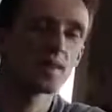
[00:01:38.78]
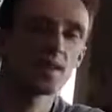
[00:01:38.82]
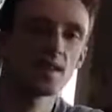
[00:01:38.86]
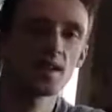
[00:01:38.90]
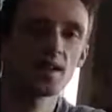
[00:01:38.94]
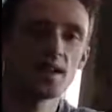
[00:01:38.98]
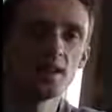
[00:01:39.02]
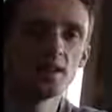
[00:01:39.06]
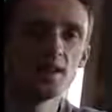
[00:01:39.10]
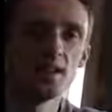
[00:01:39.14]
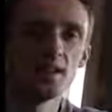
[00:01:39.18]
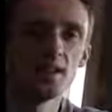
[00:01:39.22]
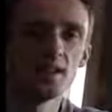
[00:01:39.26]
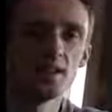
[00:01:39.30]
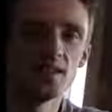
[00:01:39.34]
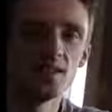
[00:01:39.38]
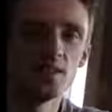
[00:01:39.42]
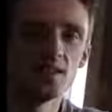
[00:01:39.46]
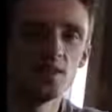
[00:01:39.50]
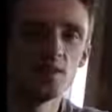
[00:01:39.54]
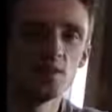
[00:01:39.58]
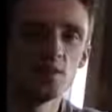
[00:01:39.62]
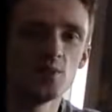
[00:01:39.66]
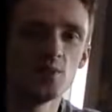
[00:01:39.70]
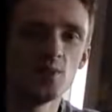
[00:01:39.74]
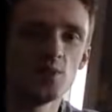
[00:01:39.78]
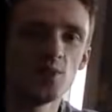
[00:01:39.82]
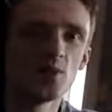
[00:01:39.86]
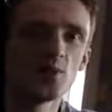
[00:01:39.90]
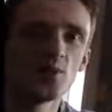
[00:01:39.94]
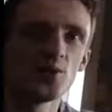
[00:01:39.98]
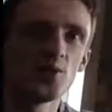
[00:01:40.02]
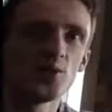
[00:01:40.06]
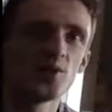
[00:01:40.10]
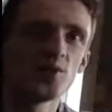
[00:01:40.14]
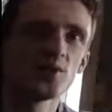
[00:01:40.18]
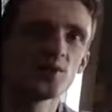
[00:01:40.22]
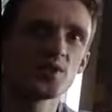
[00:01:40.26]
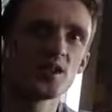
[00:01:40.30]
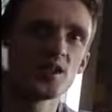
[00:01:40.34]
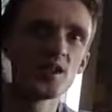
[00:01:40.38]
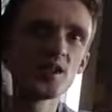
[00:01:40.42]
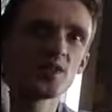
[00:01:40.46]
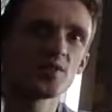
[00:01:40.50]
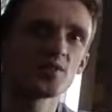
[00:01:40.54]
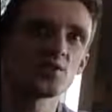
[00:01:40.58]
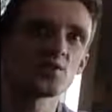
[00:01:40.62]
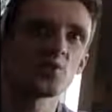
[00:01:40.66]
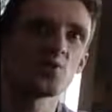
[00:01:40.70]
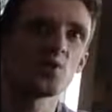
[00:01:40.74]
And then unimodal is
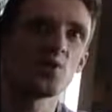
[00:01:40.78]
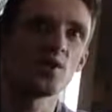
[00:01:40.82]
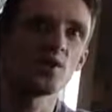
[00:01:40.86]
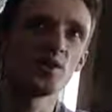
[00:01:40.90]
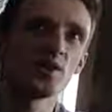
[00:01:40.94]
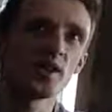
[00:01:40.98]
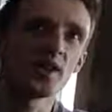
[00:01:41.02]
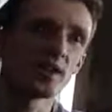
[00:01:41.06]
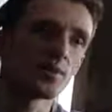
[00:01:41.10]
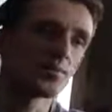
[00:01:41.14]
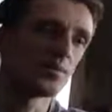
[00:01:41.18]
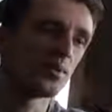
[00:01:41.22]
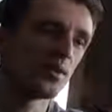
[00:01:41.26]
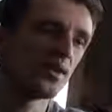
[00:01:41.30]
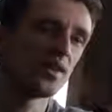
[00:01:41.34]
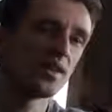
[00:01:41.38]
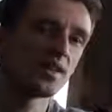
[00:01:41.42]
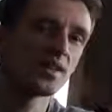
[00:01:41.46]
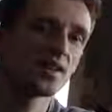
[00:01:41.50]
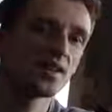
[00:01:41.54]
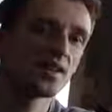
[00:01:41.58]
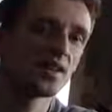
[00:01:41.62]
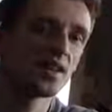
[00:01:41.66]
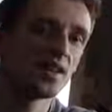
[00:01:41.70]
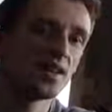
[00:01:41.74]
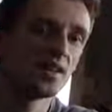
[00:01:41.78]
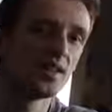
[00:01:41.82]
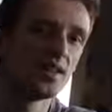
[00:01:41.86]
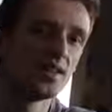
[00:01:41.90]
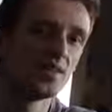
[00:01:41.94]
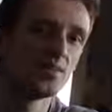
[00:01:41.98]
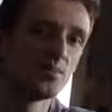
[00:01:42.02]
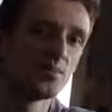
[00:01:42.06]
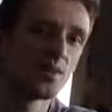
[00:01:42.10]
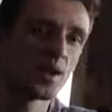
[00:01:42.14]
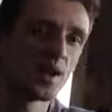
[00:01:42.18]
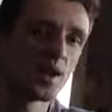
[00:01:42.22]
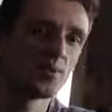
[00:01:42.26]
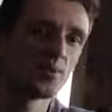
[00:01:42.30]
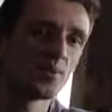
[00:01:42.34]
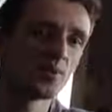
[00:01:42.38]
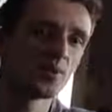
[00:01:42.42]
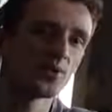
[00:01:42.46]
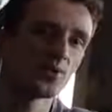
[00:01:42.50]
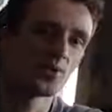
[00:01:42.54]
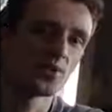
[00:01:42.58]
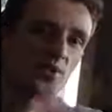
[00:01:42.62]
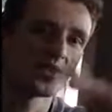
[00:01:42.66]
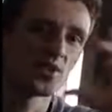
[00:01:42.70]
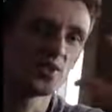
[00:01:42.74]
like there's one like peak, and then
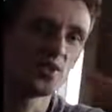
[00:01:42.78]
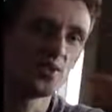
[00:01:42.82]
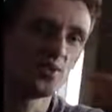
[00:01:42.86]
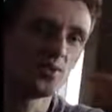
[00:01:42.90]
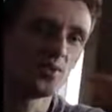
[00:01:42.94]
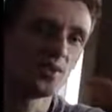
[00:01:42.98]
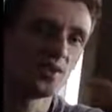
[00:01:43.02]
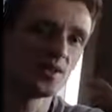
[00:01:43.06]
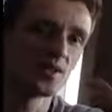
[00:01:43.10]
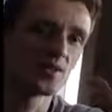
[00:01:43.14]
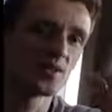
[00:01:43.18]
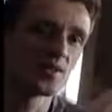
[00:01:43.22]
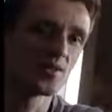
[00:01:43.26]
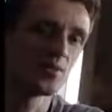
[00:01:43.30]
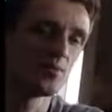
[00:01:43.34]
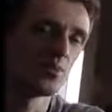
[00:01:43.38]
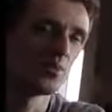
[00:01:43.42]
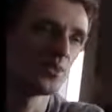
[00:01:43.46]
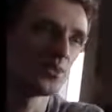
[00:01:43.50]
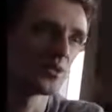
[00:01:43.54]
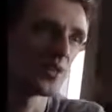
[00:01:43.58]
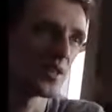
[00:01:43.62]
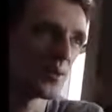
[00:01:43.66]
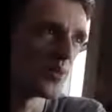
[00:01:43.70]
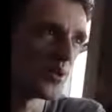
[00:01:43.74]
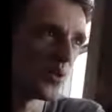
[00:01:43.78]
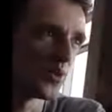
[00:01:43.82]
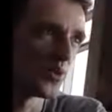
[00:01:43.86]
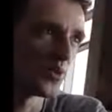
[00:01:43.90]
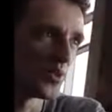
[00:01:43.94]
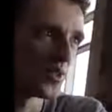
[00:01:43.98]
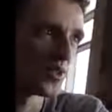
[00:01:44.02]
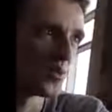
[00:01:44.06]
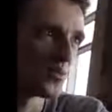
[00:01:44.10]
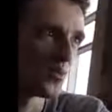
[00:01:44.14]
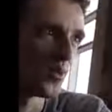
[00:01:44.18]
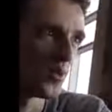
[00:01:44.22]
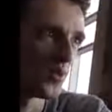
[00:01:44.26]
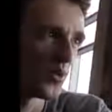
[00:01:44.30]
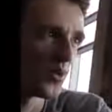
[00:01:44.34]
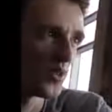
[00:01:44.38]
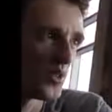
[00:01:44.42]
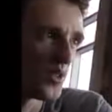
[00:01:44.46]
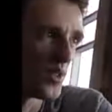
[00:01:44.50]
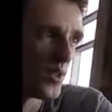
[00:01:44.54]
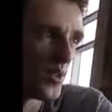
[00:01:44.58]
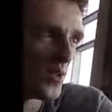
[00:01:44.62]
bimodal is 2 peaks, and then multimodal is more than 2.